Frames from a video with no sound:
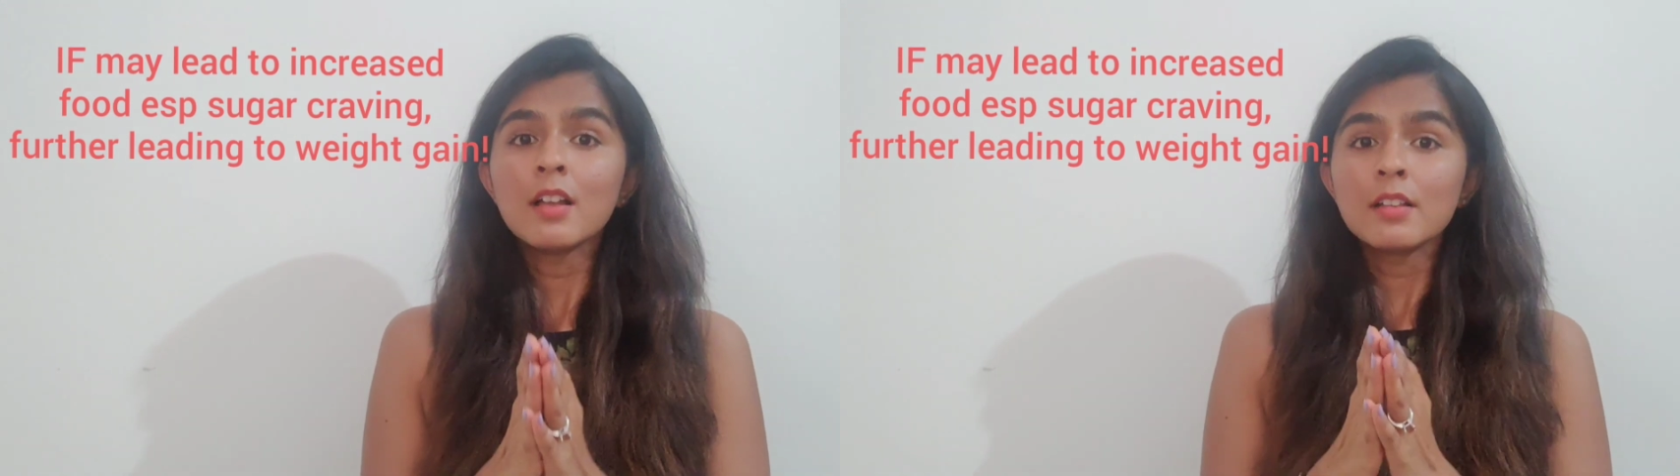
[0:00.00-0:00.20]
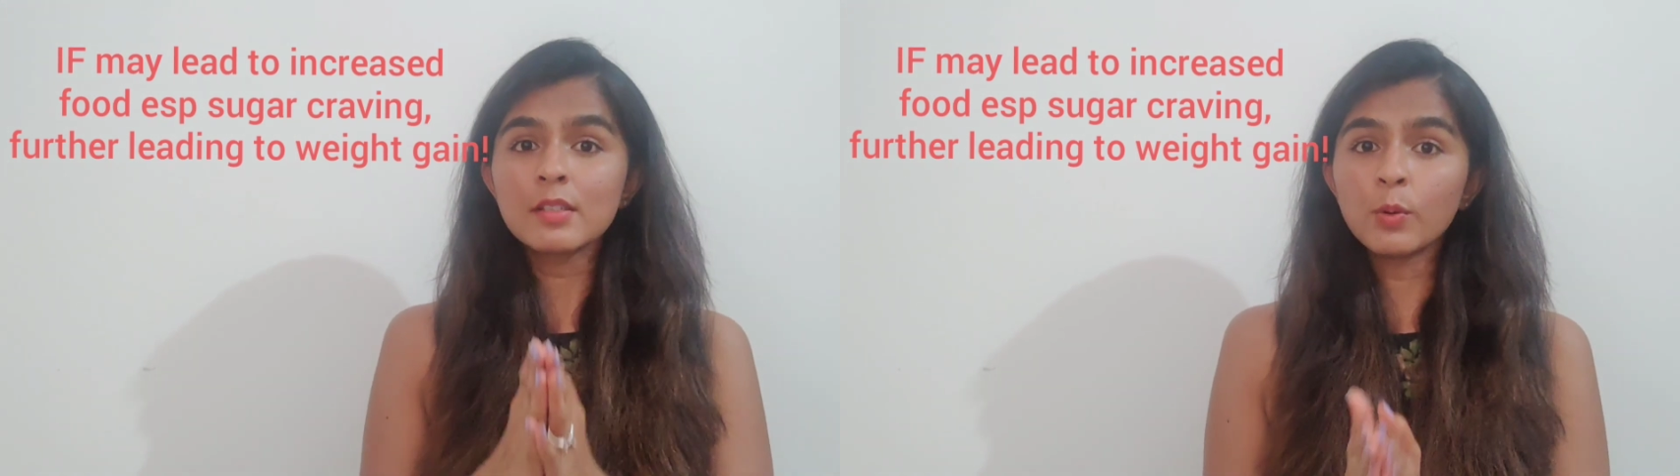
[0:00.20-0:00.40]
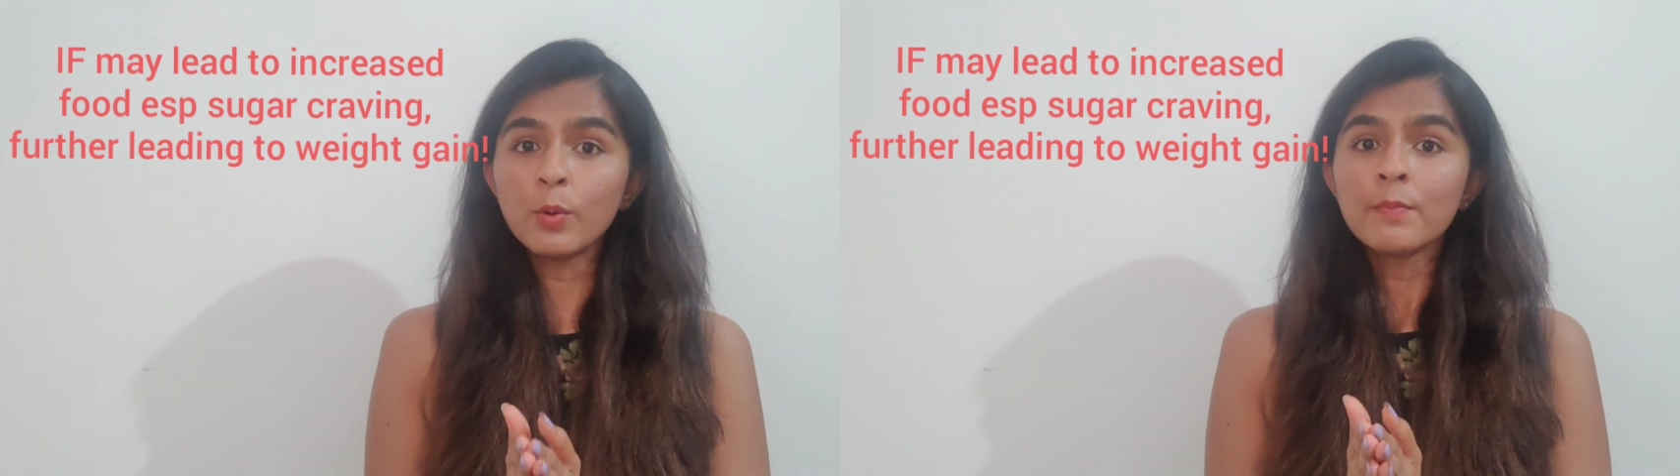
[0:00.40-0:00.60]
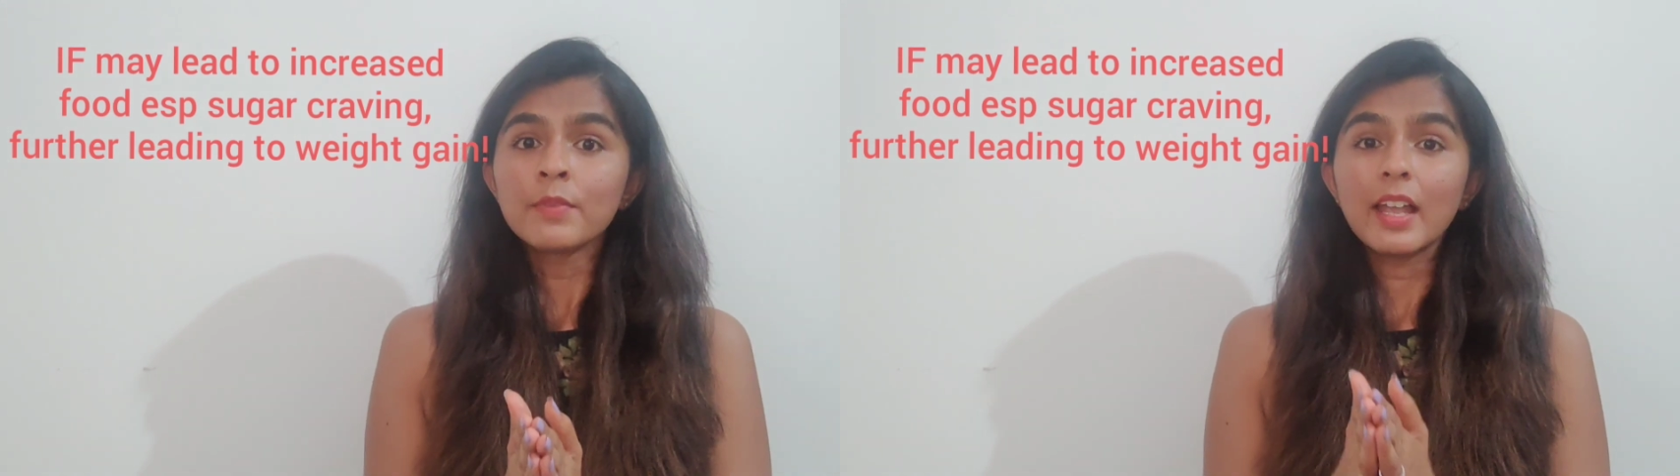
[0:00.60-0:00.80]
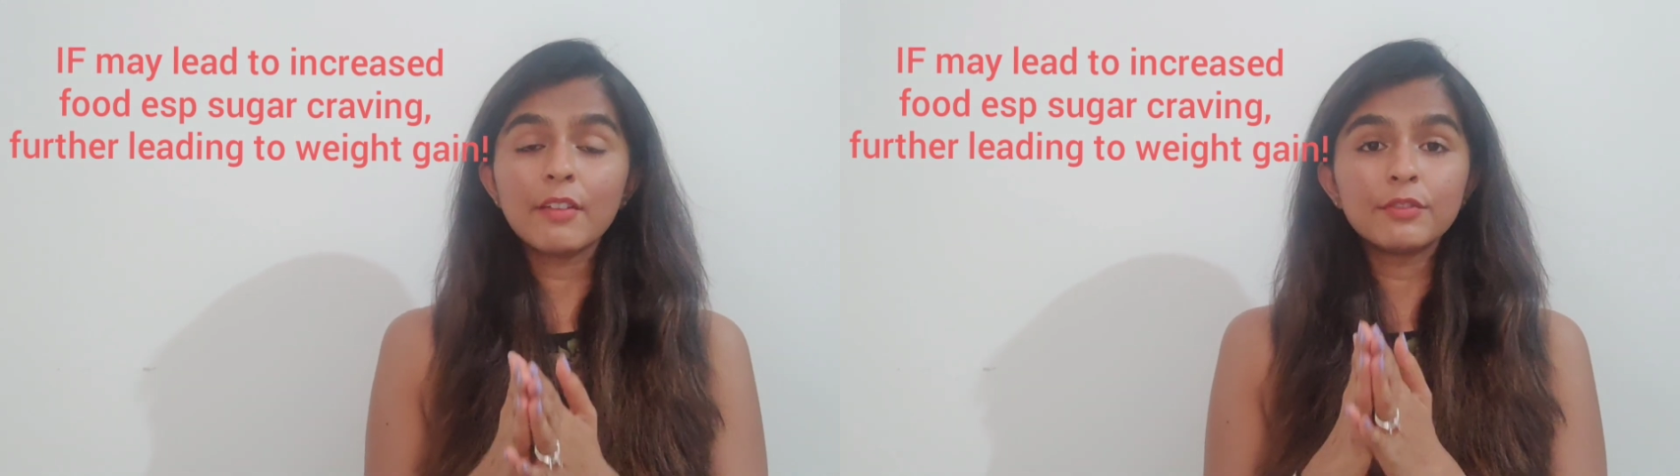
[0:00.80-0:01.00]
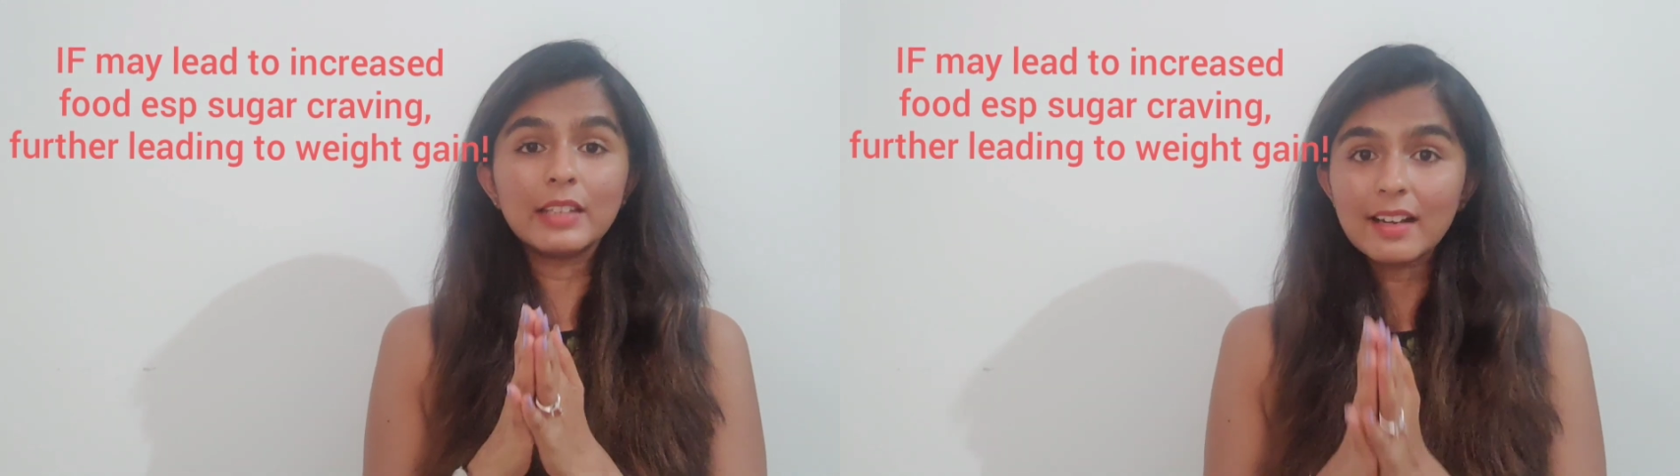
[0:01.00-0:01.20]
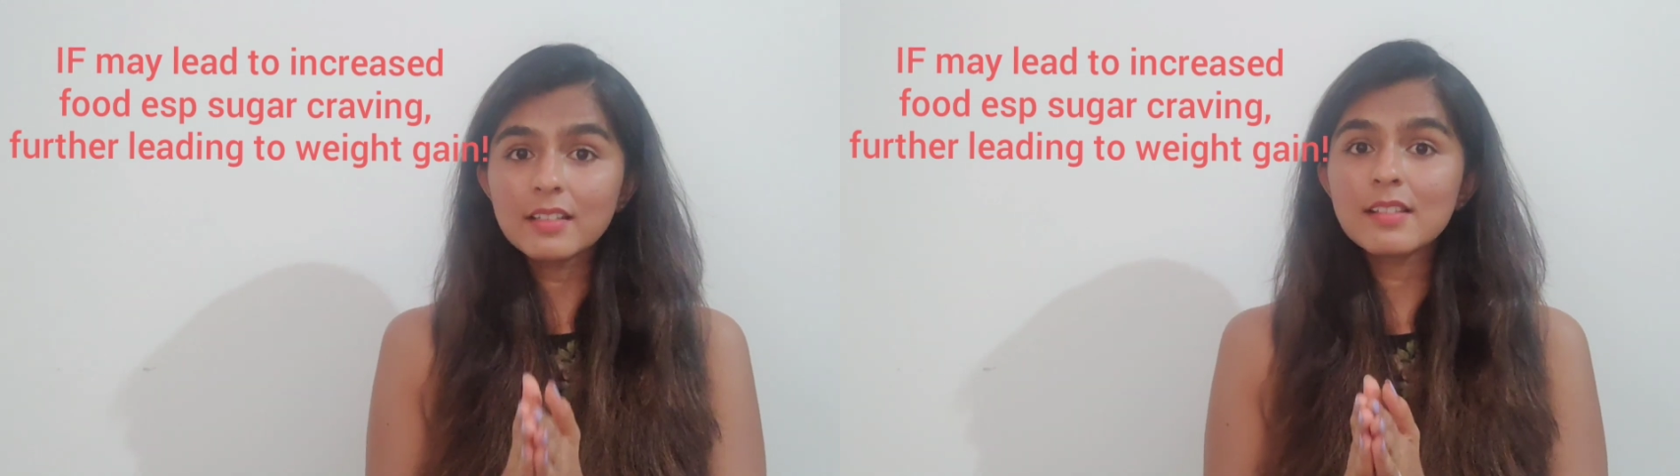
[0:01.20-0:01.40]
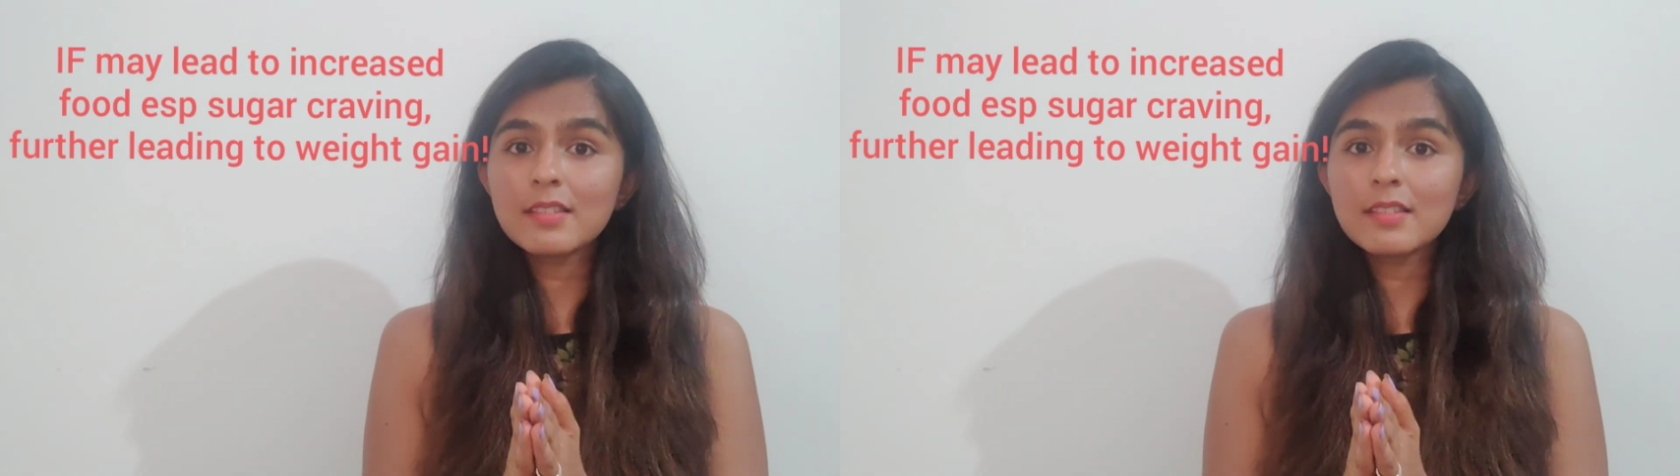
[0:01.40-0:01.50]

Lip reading: So if that